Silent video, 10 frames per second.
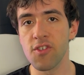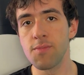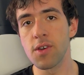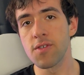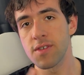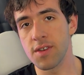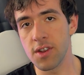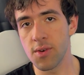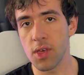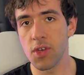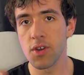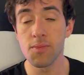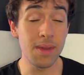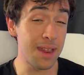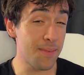just because you know I
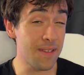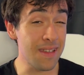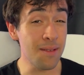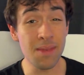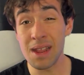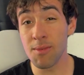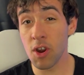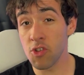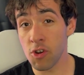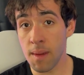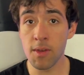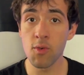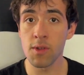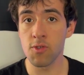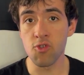thought mini PC, mini monitor, maybe
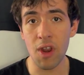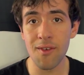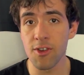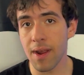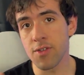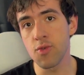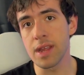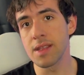you want to travel around with